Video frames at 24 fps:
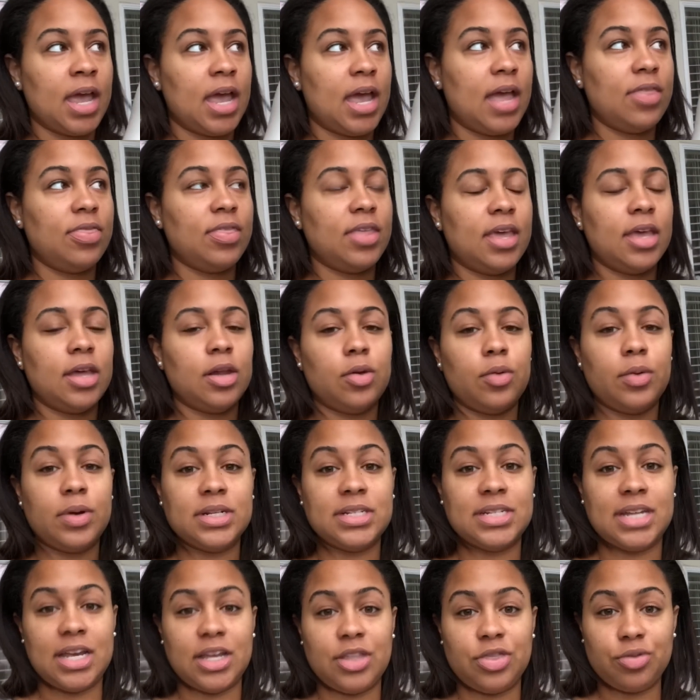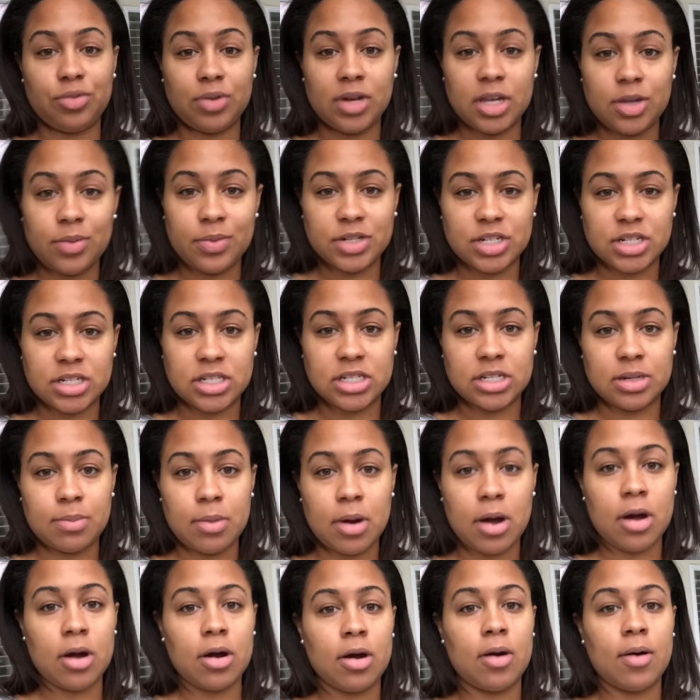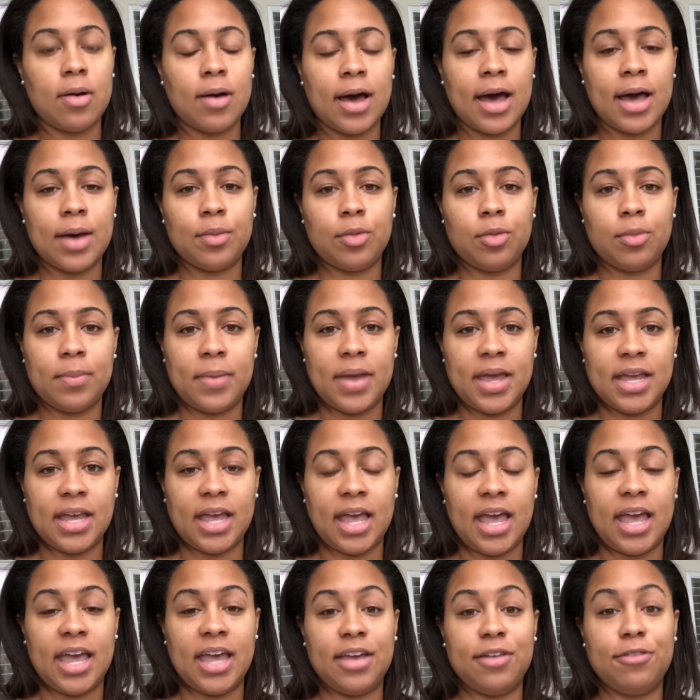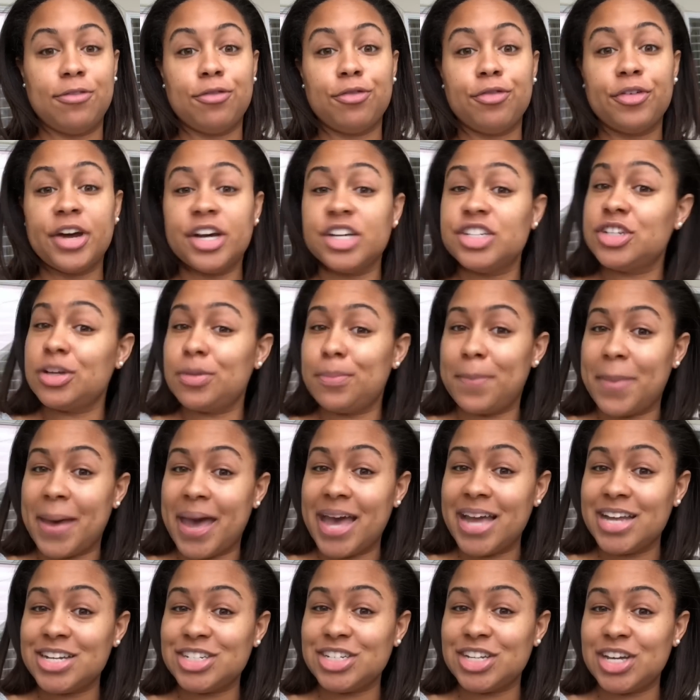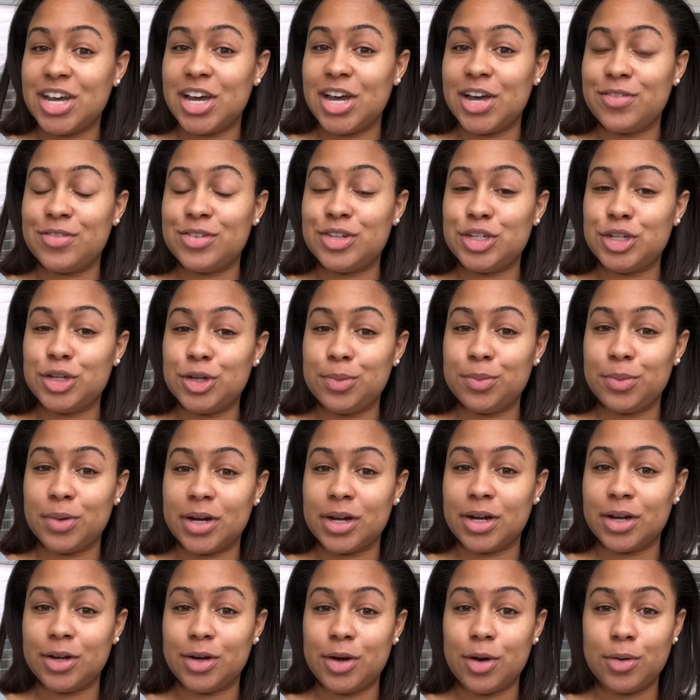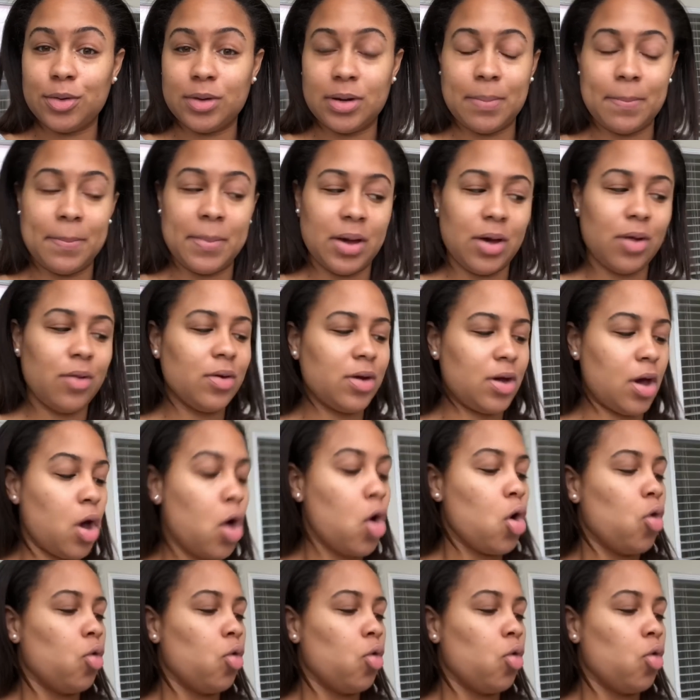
And then on day 3, which is tomorrow, I will make a fresh batch of turmeric golden milk